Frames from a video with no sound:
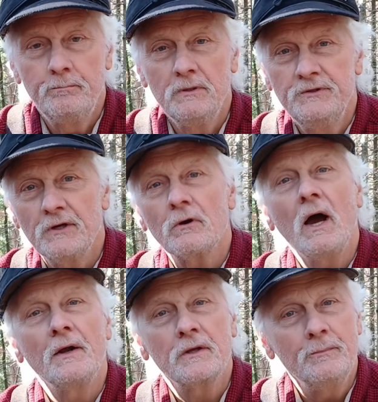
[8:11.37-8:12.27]
deer
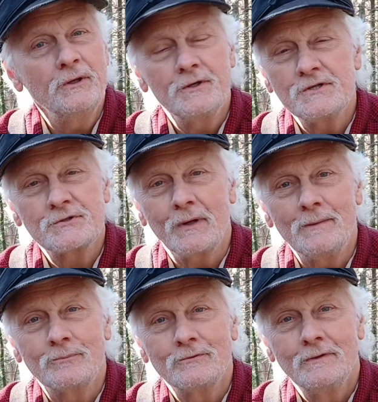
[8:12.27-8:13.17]
on community
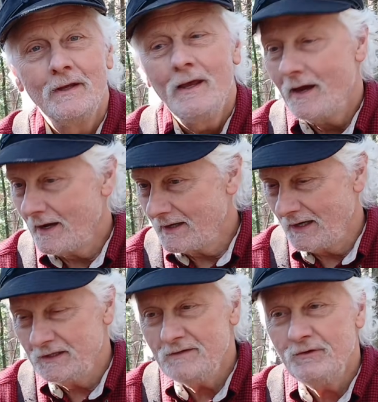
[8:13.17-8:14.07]
scrapes. I
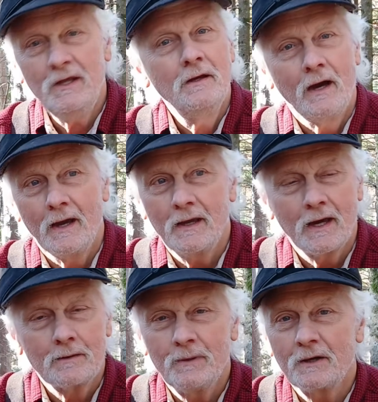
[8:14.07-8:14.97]
got evening, I
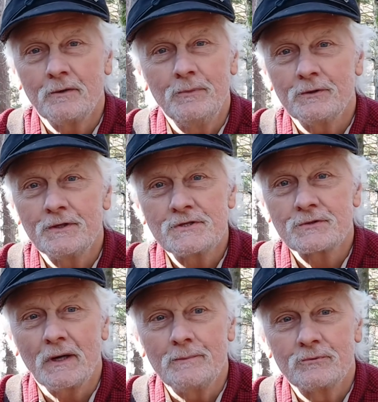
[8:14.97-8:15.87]
got them on community
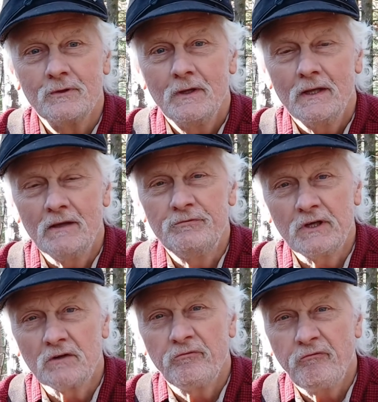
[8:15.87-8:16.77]
scrapes. If you
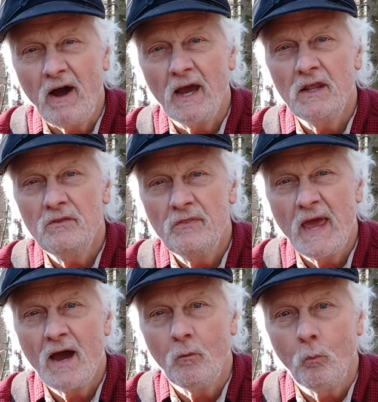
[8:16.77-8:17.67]
can find
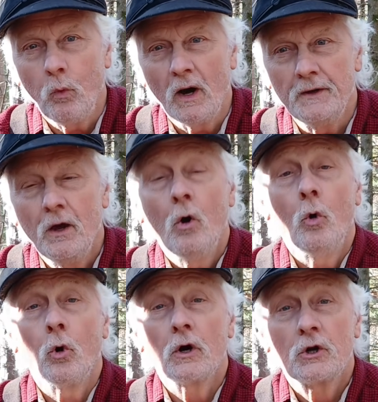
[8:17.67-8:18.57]
that one,
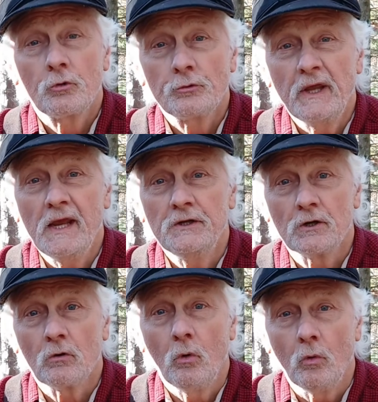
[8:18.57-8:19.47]
or create
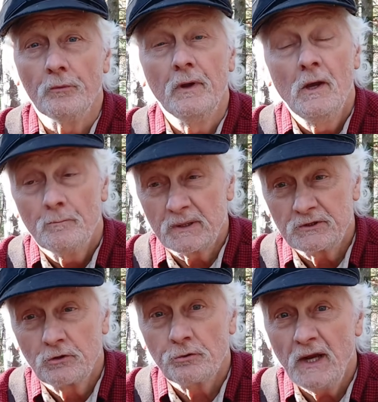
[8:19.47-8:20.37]
your own. But to
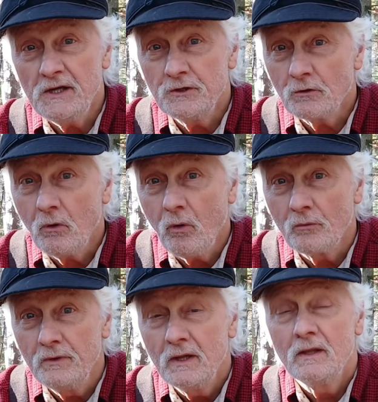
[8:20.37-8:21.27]
create your own,